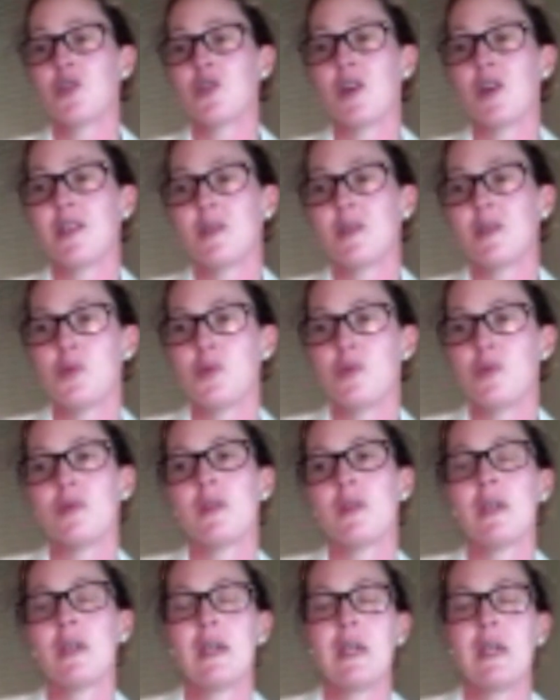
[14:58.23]

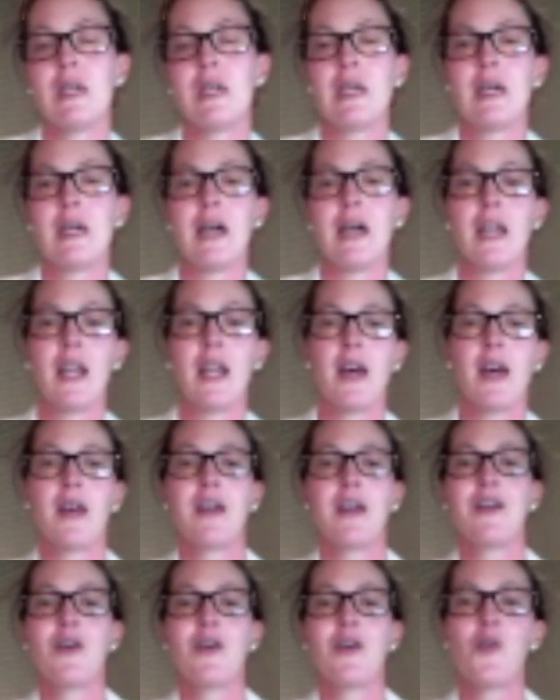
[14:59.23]
transport. And
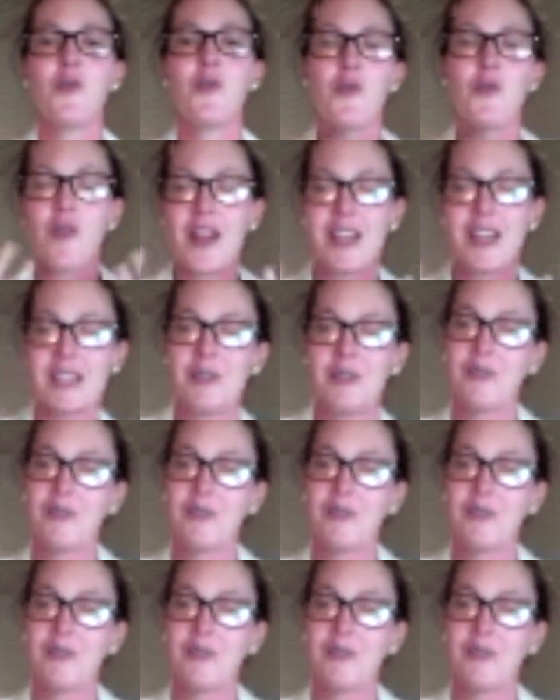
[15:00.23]
I already